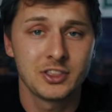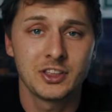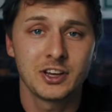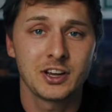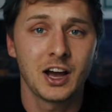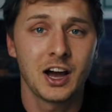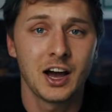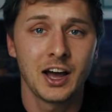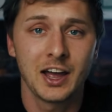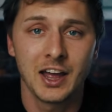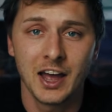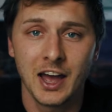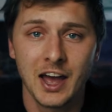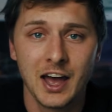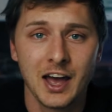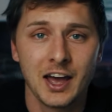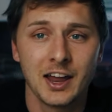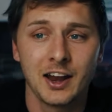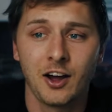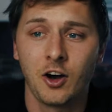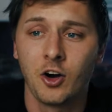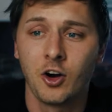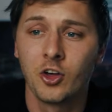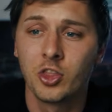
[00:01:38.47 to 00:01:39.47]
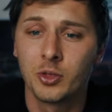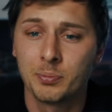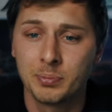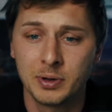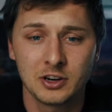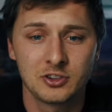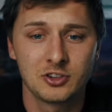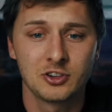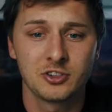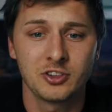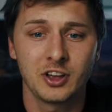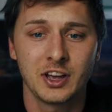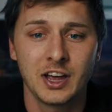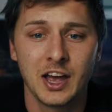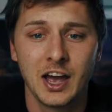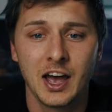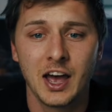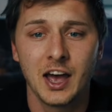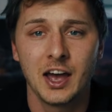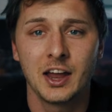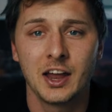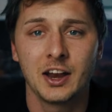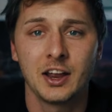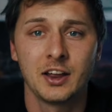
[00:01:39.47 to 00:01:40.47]
I had, all the pictures I
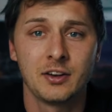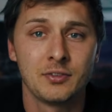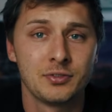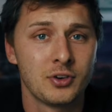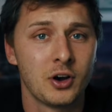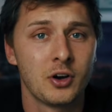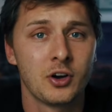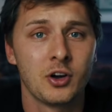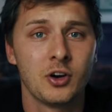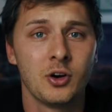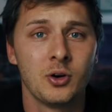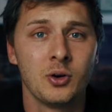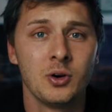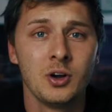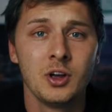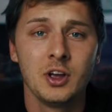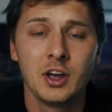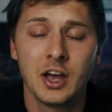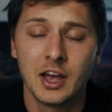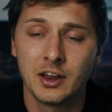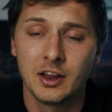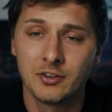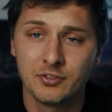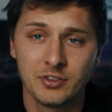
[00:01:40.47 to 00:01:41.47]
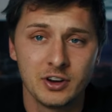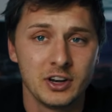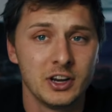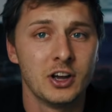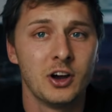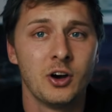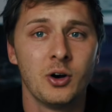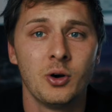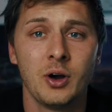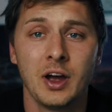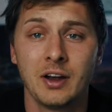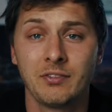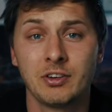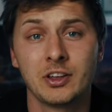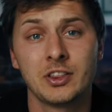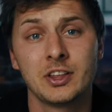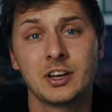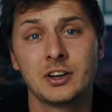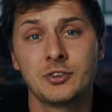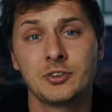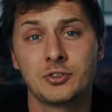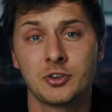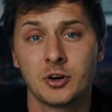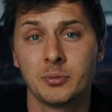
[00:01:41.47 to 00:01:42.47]
had, and photo and video,
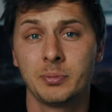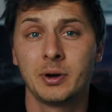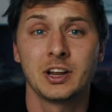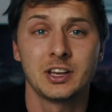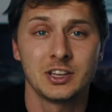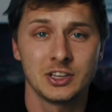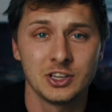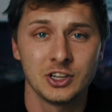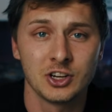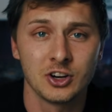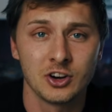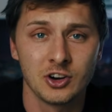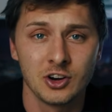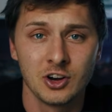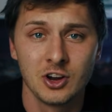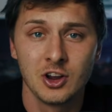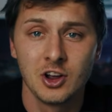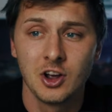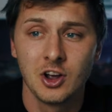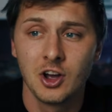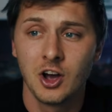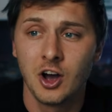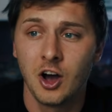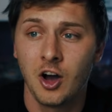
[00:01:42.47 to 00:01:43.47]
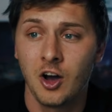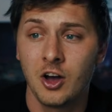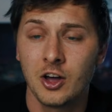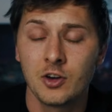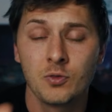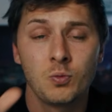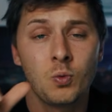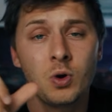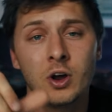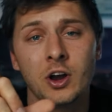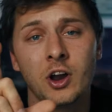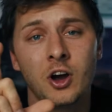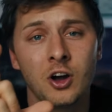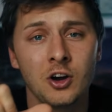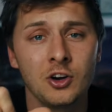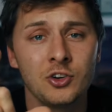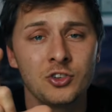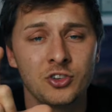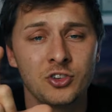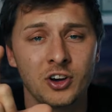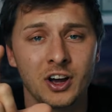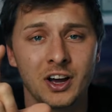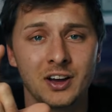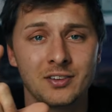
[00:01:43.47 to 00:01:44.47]
everything for about a year on one hard
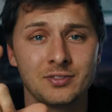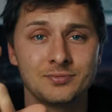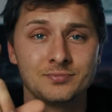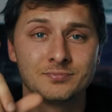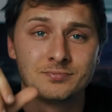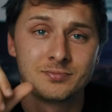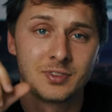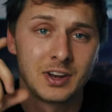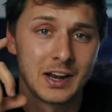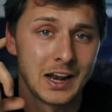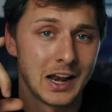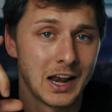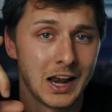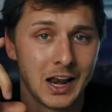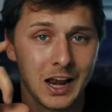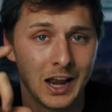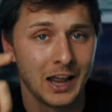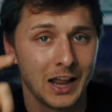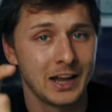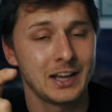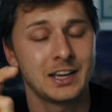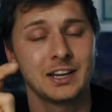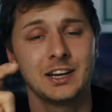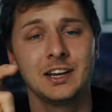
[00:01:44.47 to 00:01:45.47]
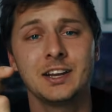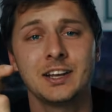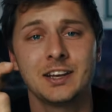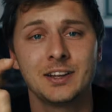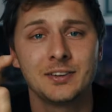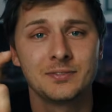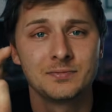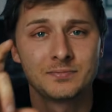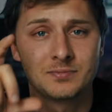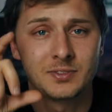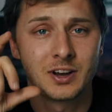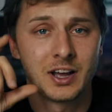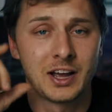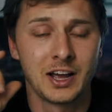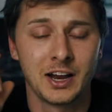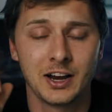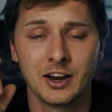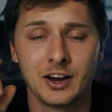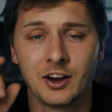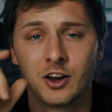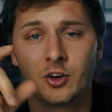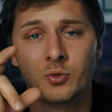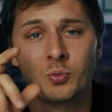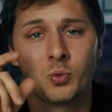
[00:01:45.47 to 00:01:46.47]
drive. Like an idiot. I had
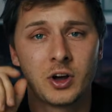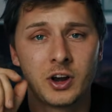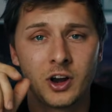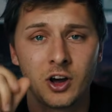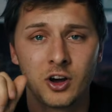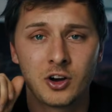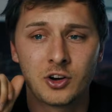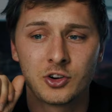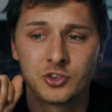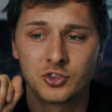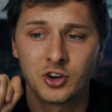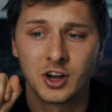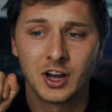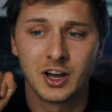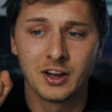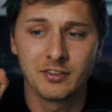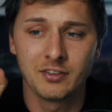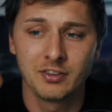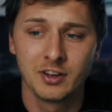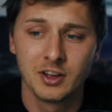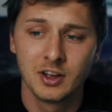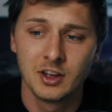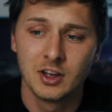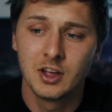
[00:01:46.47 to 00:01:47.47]
it on one hard drive.